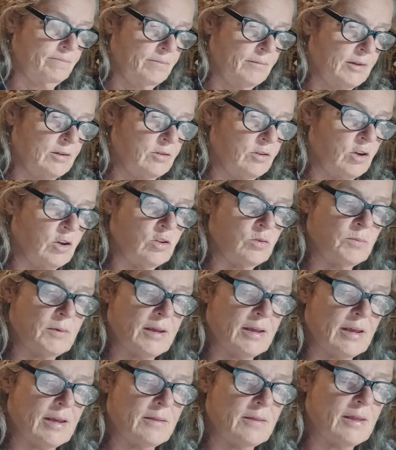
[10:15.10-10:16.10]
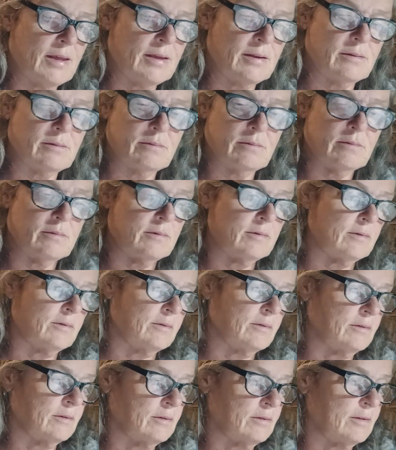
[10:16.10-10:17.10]
excuse me, and then
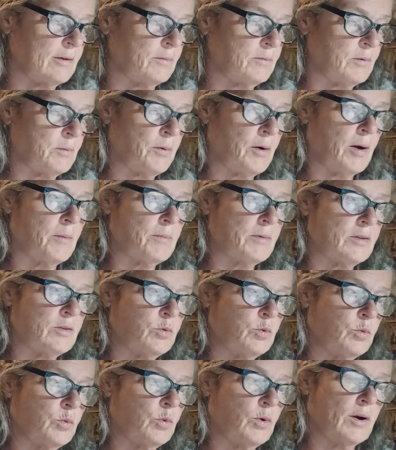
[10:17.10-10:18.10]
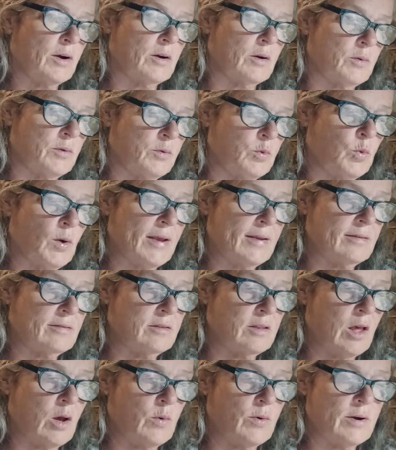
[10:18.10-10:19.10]
some departments where it was way
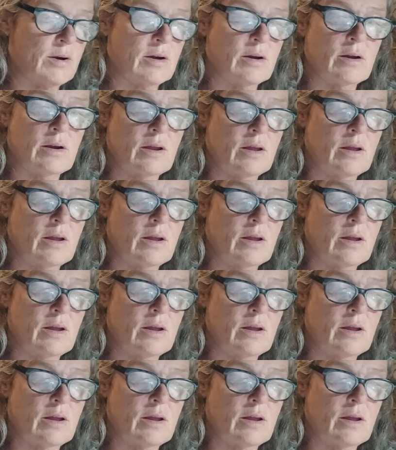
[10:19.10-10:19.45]
slower.